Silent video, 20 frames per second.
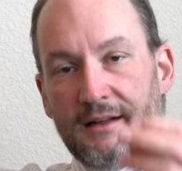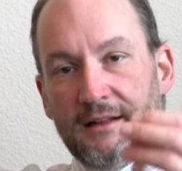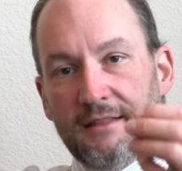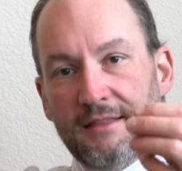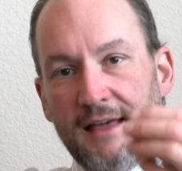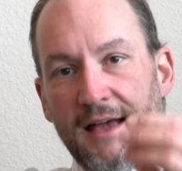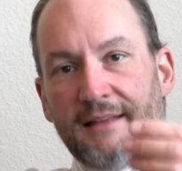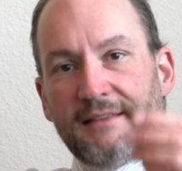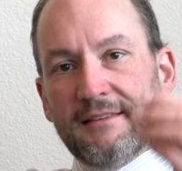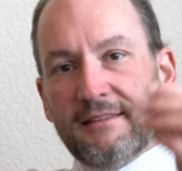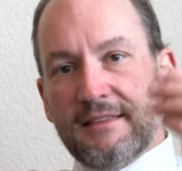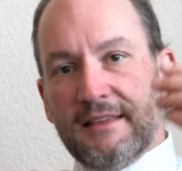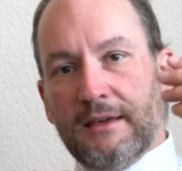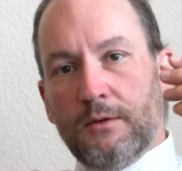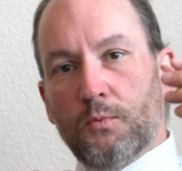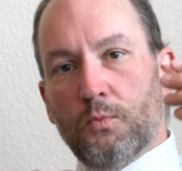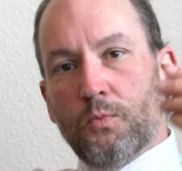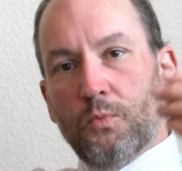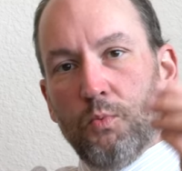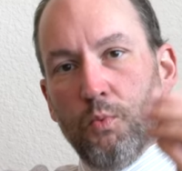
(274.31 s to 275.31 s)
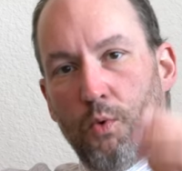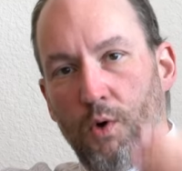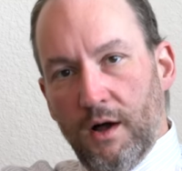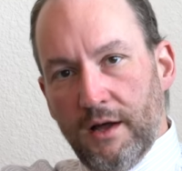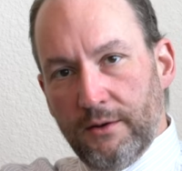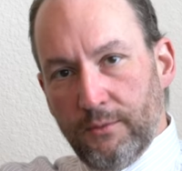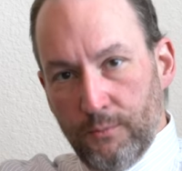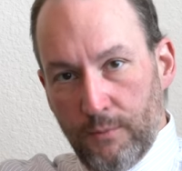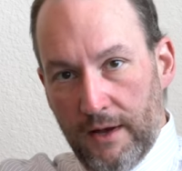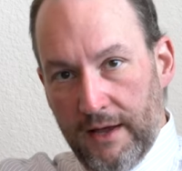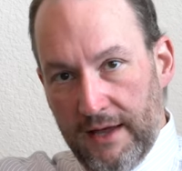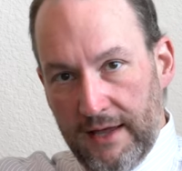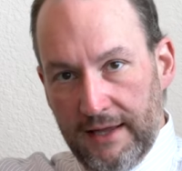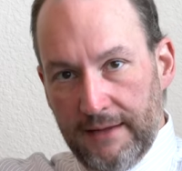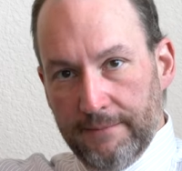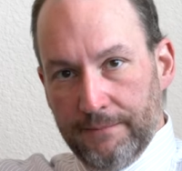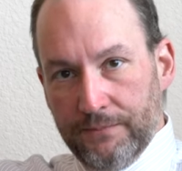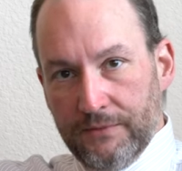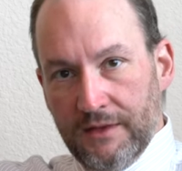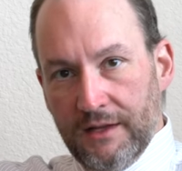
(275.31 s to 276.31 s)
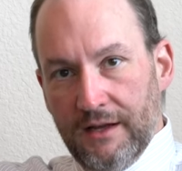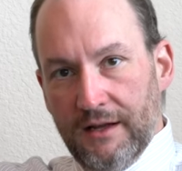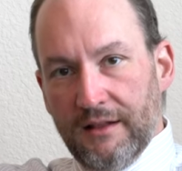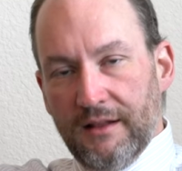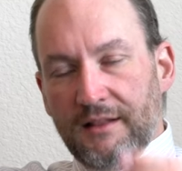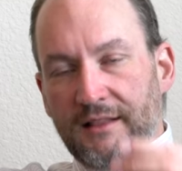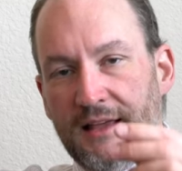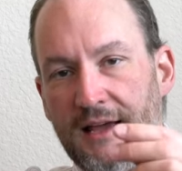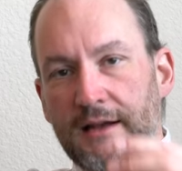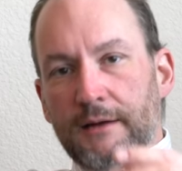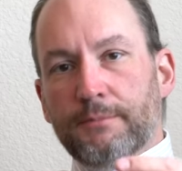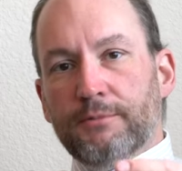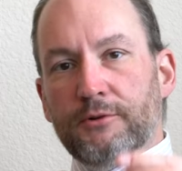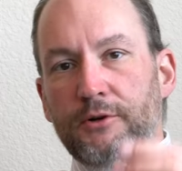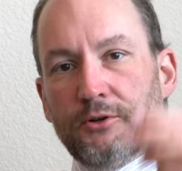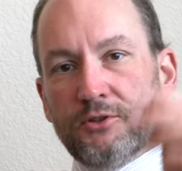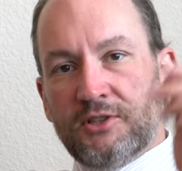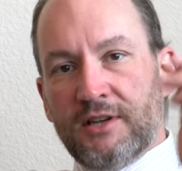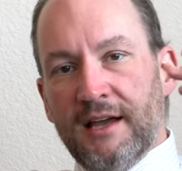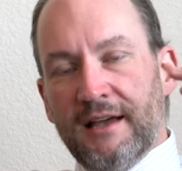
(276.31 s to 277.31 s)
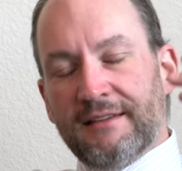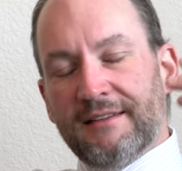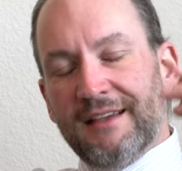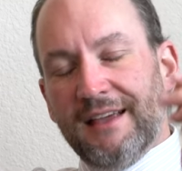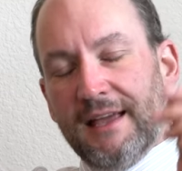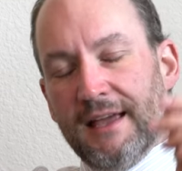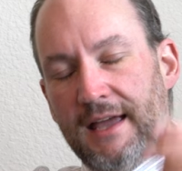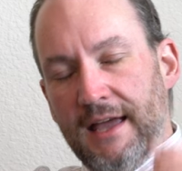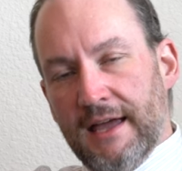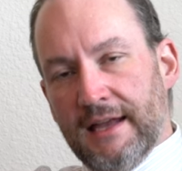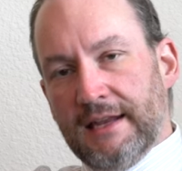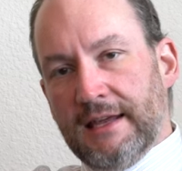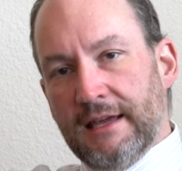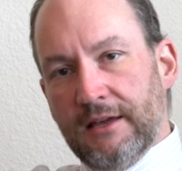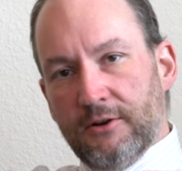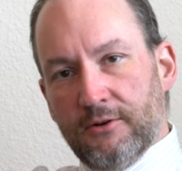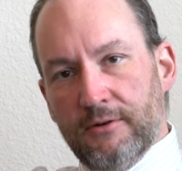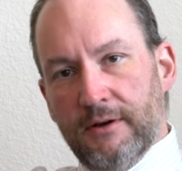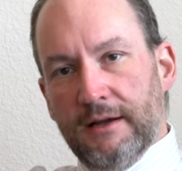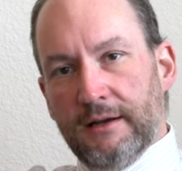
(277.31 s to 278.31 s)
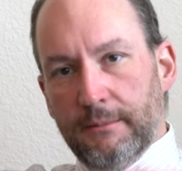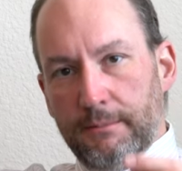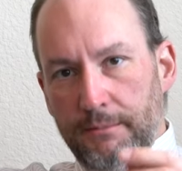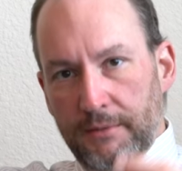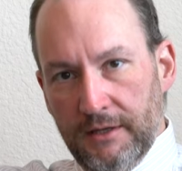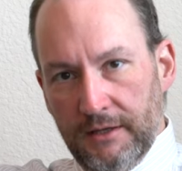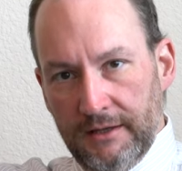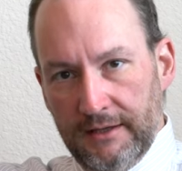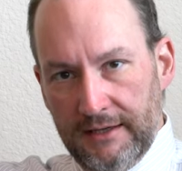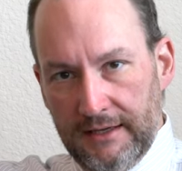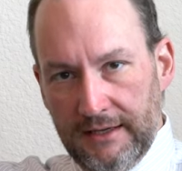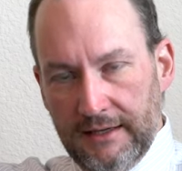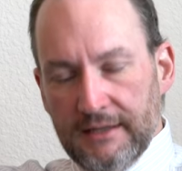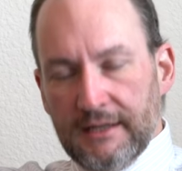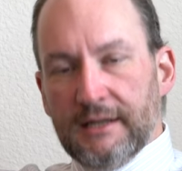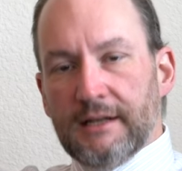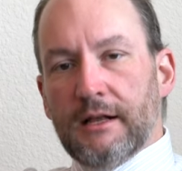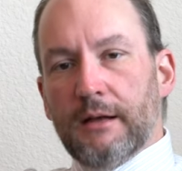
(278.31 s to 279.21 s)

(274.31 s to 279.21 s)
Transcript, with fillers: That's the one way that that approach has any credibility.